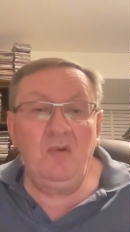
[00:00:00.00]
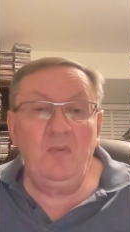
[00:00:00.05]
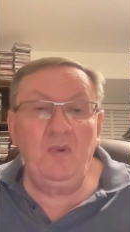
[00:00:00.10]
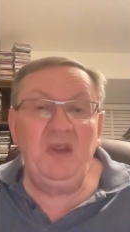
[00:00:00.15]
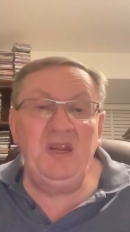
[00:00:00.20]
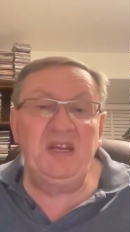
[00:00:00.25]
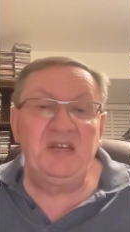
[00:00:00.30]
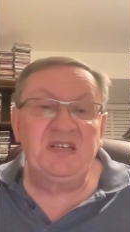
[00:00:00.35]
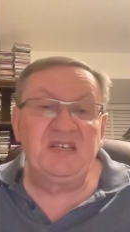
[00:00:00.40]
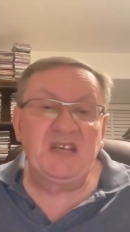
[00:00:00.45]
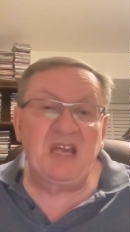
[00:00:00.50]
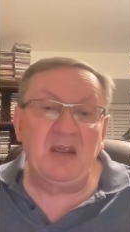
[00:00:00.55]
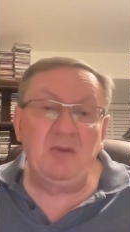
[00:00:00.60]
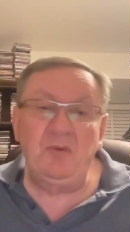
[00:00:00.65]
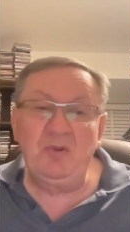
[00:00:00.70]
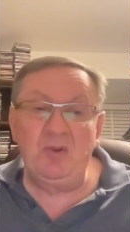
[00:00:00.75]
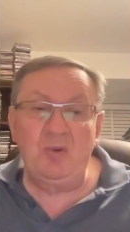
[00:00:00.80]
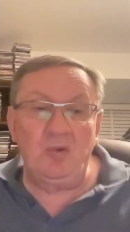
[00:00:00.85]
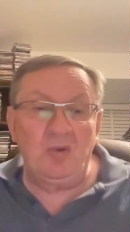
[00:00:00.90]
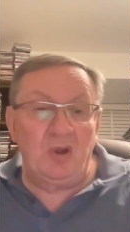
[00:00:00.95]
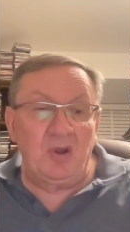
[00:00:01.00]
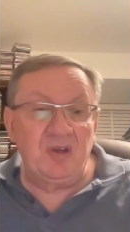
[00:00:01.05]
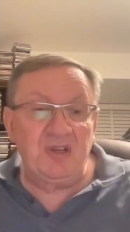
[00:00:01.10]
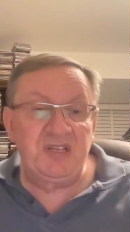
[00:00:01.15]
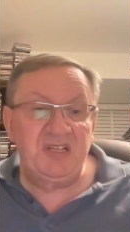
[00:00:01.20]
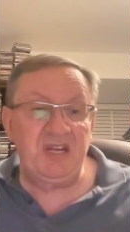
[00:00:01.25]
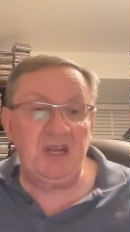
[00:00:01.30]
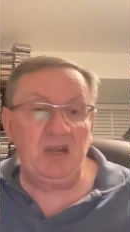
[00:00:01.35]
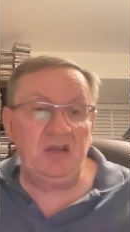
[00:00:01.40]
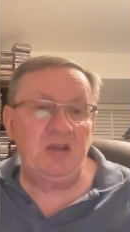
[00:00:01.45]
We can say with all
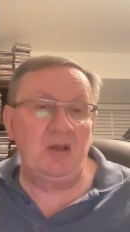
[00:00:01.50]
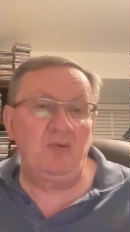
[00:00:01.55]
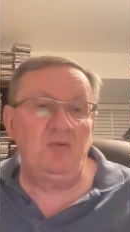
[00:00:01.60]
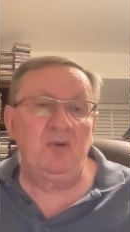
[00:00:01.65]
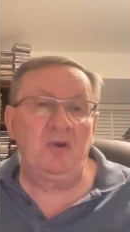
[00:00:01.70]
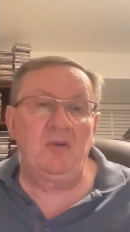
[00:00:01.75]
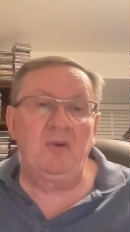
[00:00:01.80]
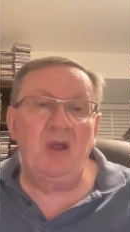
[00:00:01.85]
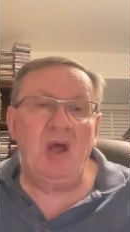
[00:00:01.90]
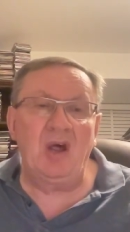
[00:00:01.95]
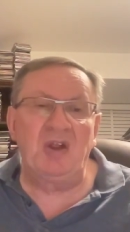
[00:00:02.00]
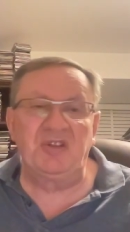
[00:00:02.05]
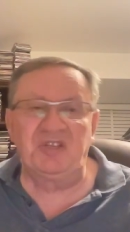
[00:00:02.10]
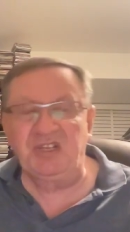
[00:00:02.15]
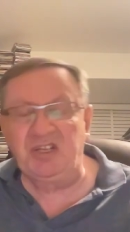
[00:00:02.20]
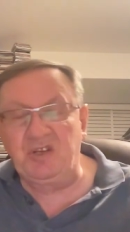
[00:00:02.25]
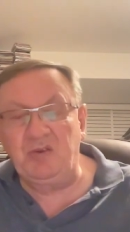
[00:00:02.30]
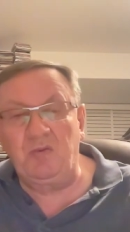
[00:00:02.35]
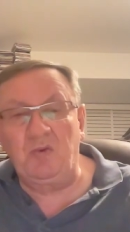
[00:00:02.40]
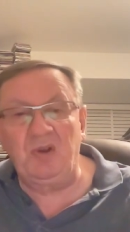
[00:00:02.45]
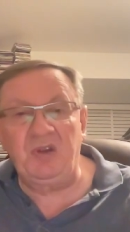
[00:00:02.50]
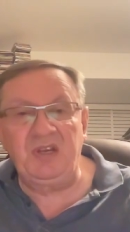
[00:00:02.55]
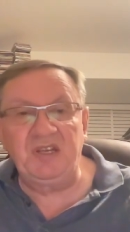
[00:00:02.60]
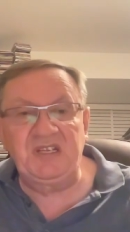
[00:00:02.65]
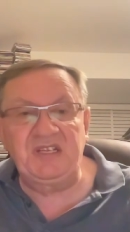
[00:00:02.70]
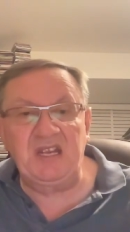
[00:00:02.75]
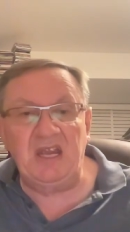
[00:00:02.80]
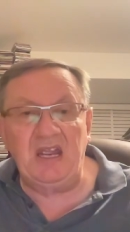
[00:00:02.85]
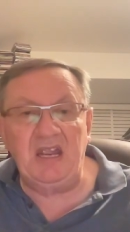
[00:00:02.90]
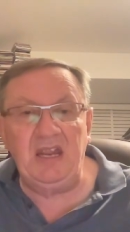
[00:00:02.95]
honesty, I don't know an answer to what you're
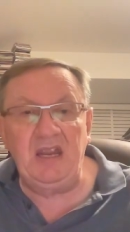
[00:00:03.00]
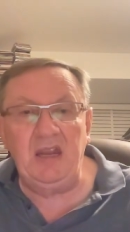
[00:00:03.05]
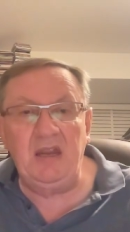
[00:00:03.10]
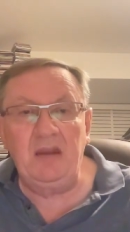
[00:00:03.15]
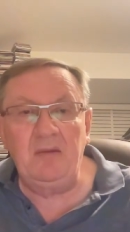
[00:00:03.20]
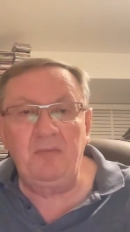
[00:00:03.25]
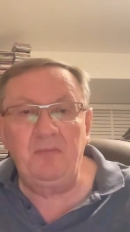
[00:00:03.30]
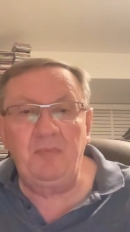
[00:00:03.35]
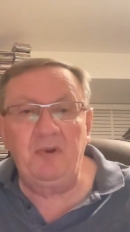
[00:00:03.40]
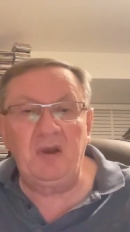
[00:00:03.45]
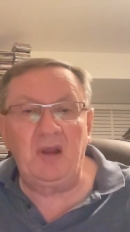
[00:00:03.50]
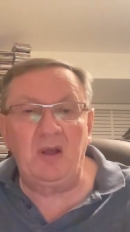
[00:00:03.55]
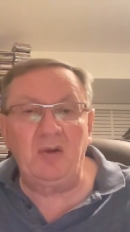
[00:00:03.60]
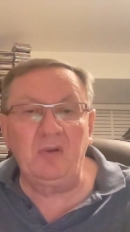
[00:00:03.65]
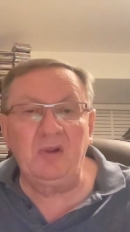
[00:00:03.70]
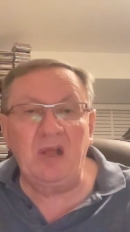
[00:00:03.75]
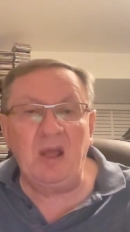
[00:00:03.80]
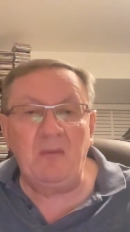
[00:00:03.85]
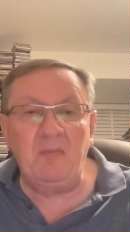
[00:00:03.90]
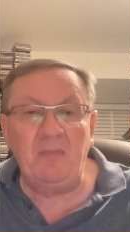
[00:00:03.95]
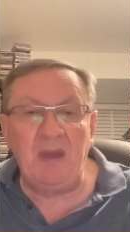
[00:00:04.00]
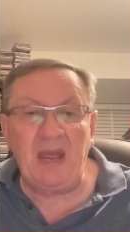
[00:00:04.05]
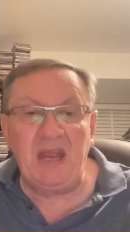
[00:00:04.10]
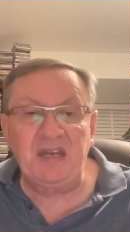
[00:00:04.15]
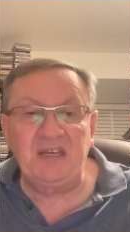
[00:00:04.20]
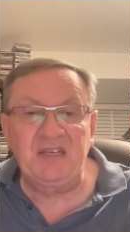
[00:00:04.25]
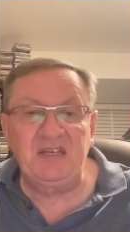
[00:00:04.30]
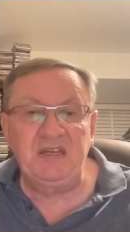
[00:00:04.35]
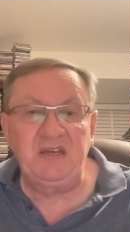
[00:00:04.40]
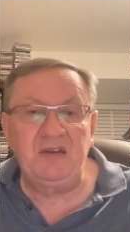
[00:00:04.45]
saying, but I'll come
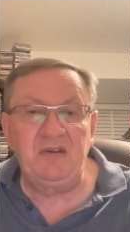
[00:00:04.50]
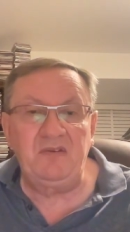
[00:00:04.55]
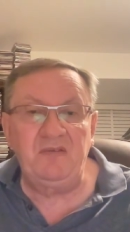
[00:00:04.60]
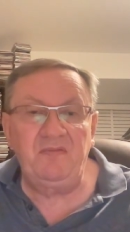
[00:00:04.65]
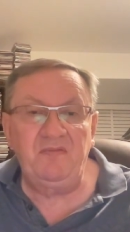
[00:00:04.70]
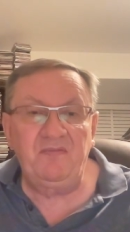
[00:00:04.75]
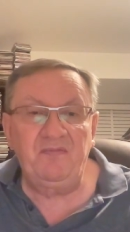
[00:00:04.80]
back to you.